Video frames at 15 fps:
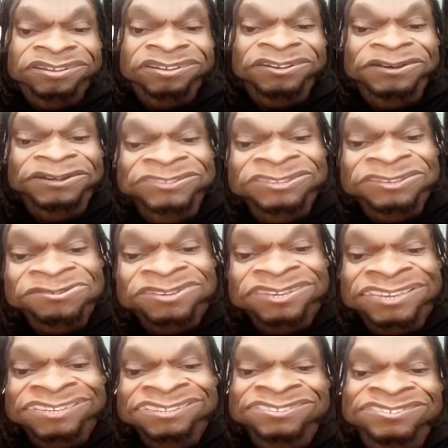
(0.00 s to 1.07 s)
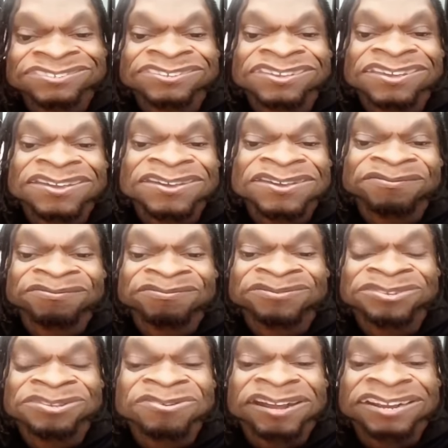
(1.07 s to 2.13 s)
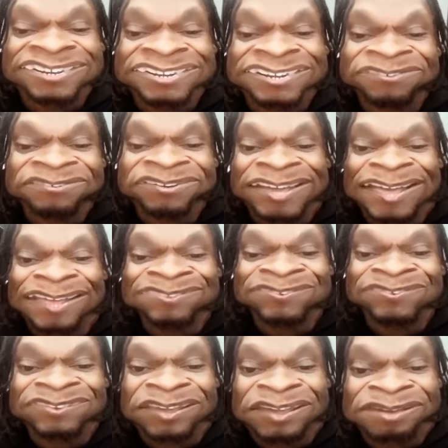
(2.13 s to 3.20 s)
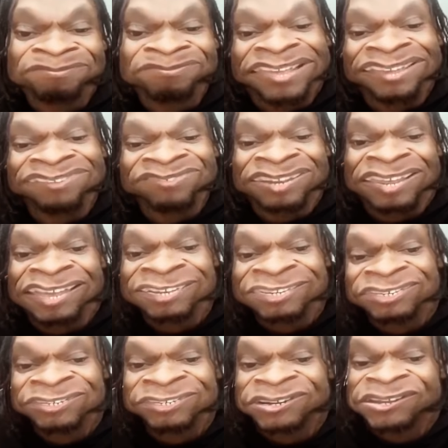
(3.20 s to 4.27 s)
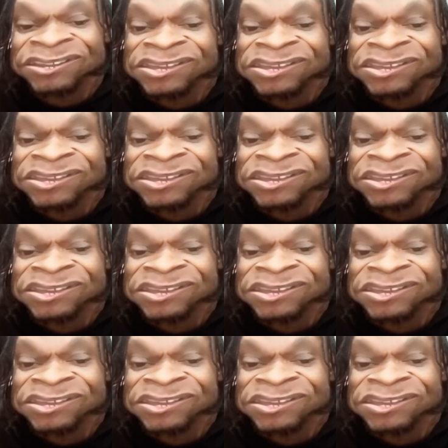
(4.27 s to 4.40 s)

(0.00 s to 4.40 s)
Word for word: Got two kids, um, two ugly little cunts, Dave and Ash.